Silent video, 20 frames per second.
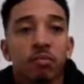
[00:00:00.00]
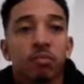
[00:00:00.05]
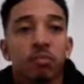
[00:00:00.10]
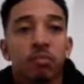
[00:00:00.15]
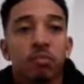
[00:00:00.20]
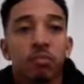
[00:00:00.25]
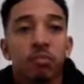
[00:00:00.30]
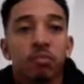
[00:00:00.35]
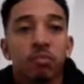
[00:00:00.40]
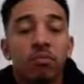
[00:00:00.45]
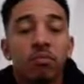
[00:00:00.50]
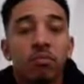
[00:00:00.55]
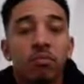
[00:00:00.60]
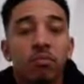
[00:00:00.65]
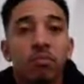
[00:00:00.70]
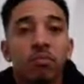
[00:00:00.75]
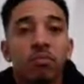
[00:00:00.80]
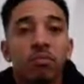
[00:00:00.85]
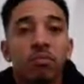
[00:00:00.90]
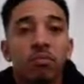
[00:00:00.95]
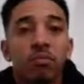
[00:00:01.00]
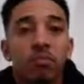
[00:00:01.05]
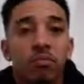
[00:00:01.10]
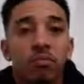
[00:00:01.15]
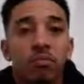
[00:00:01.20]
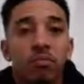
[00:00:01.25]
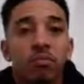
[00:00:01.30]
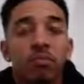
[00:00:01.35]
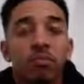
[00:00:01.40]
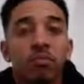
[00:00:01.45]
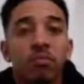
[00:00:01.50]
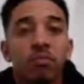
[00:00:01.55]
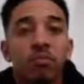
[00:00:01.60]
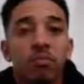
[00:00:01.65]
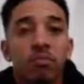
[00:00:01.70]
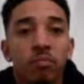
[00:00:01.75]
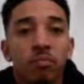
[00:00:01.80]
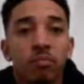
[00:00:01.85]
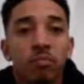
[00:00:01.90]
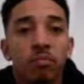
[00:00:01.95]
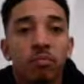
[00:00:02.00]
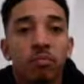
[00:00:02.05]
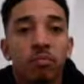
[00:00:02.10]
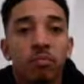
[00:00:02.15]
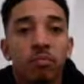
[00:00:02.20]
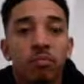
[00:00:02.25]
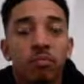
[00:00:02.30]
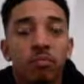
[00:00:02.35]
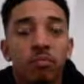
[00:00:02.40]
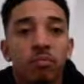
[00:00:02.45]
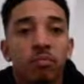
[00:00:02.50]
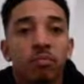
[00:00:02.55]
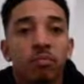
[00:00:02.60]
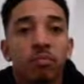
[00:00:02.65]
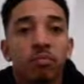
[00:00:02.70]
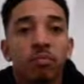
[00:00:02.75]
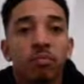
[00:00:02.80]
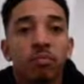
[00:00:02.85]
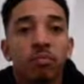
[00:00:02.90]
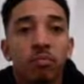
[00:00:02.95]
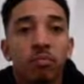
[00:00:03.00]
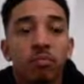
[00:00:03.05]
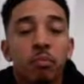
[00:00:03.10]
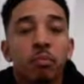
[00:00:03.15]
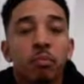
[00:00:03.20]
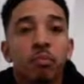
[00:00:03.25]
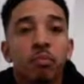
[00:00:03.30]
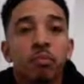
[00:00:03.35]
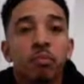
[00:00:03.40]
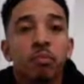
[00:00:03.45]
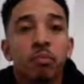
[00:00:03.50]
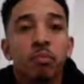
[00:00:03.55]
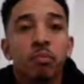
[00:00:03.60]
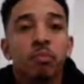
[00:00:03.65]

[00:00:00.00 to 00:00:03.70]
No words are spoken by the person on screen.